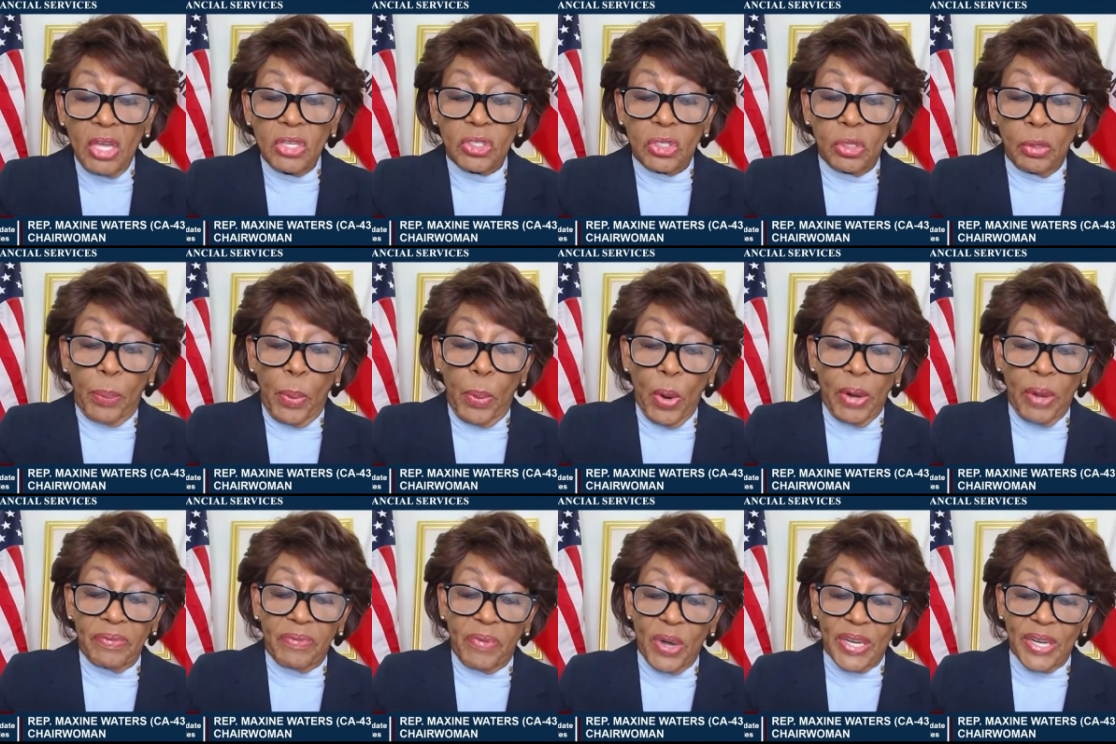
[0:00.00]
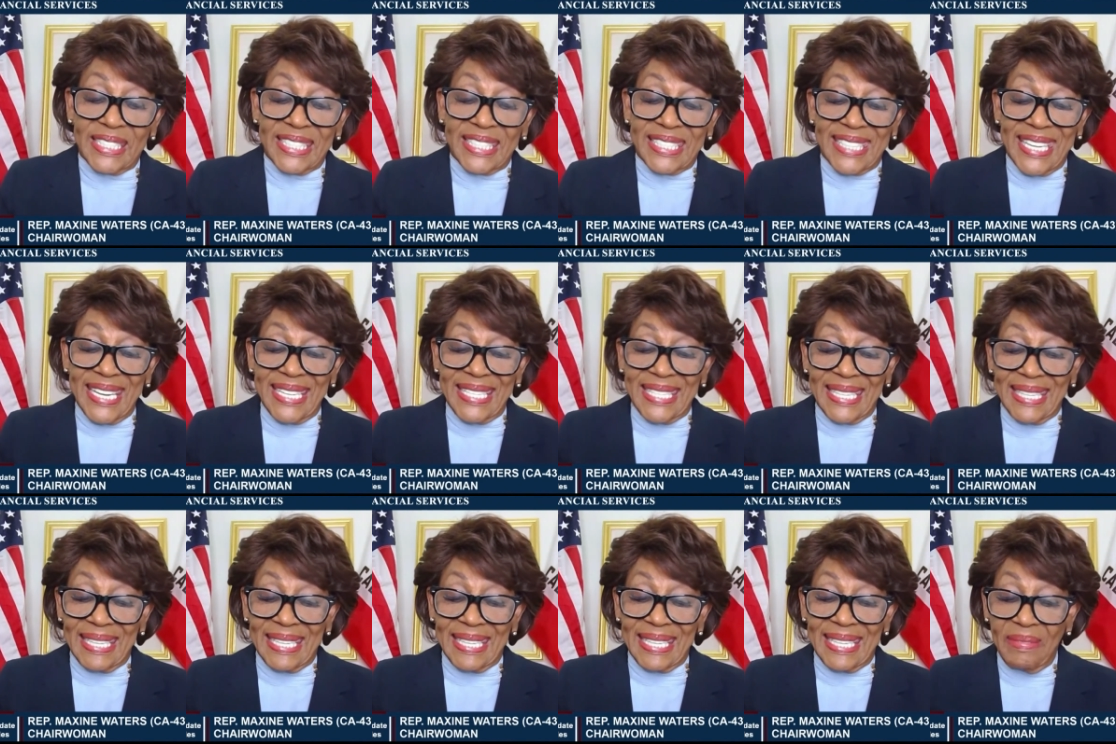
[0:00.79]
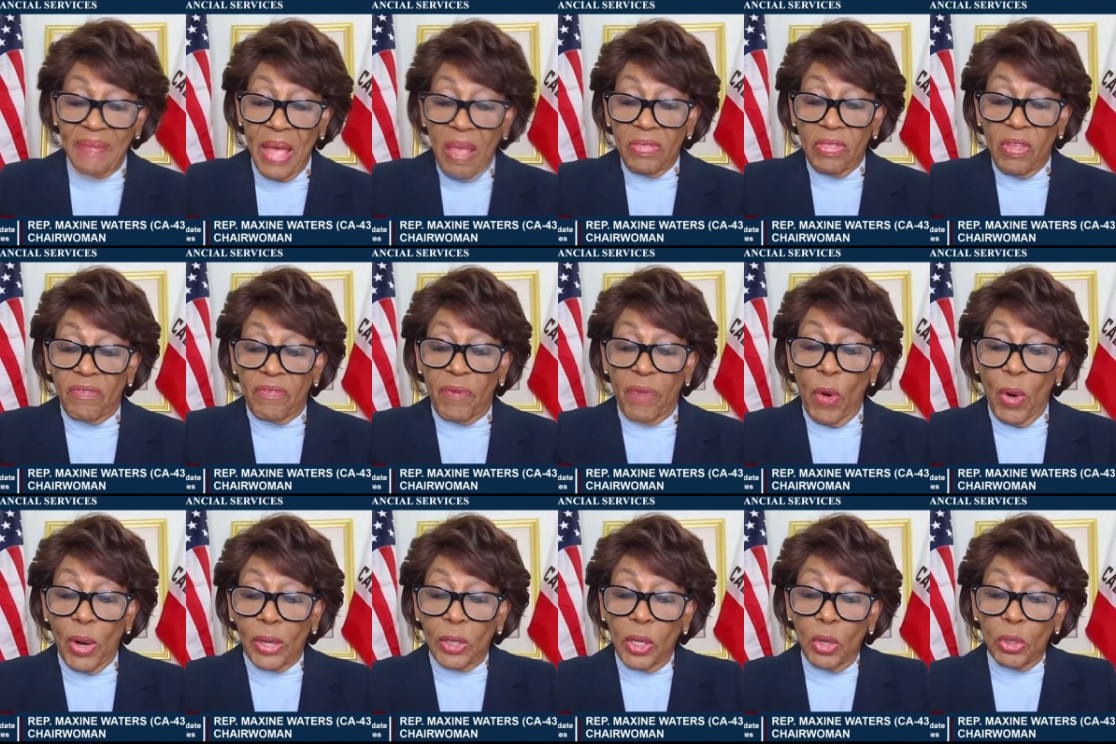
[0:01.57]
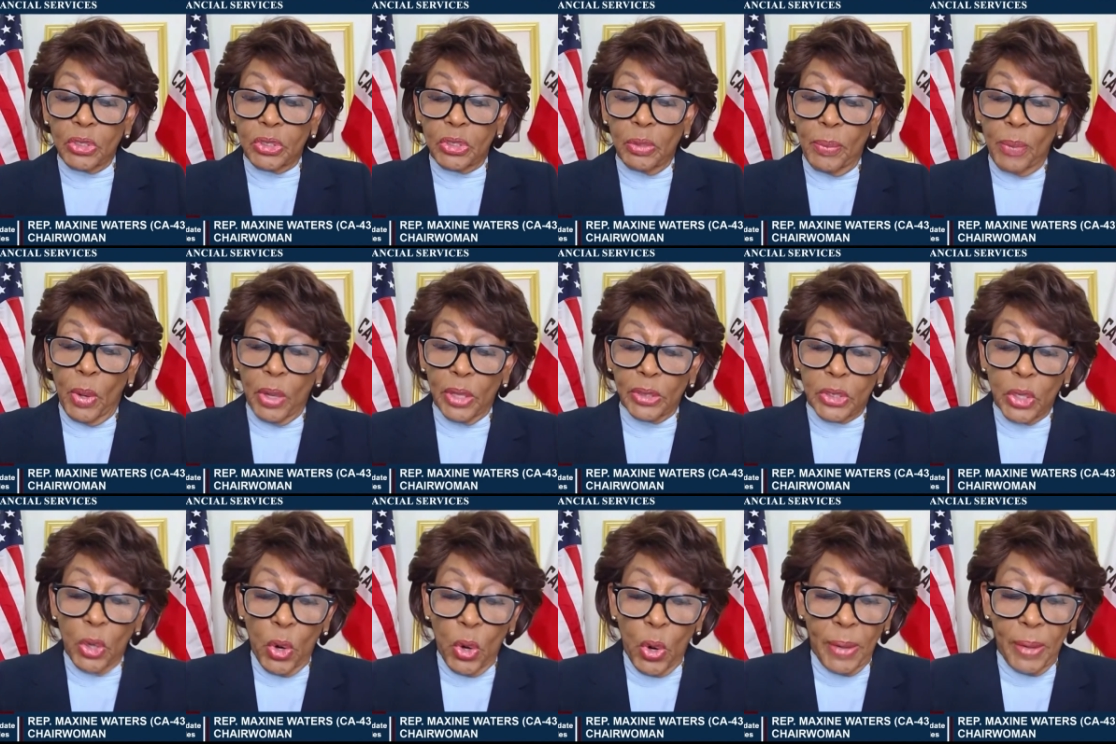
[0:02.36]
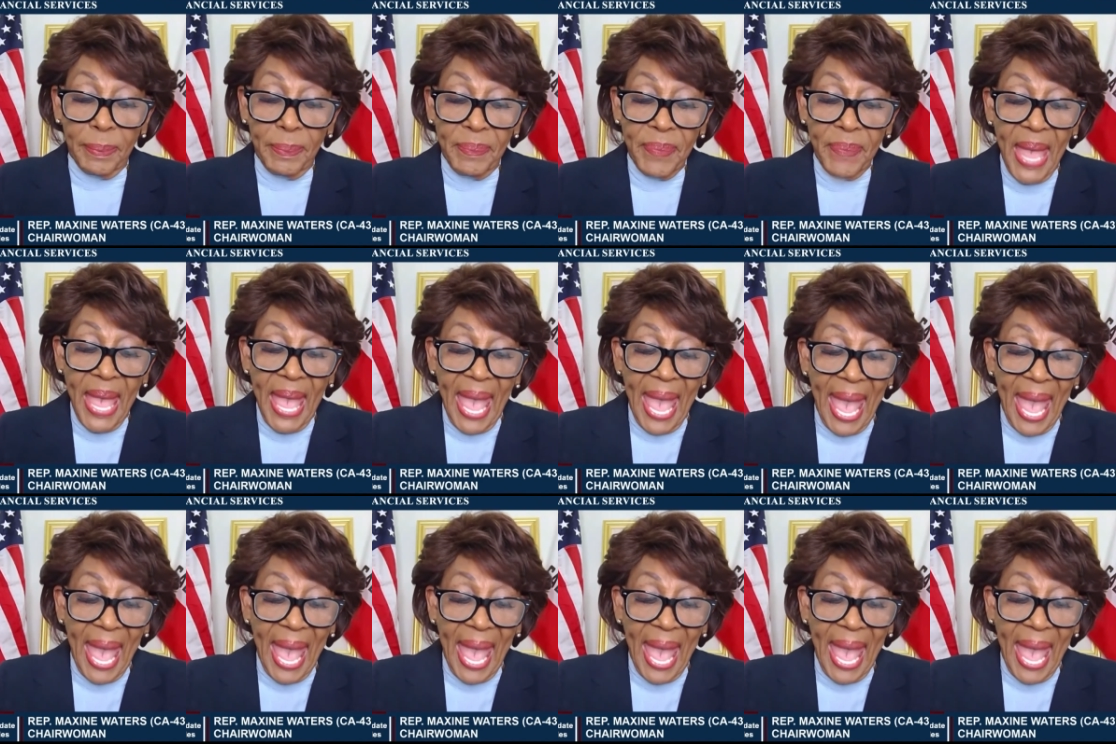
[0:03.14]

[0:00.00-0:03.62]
support for extending the foreclosure moratorium,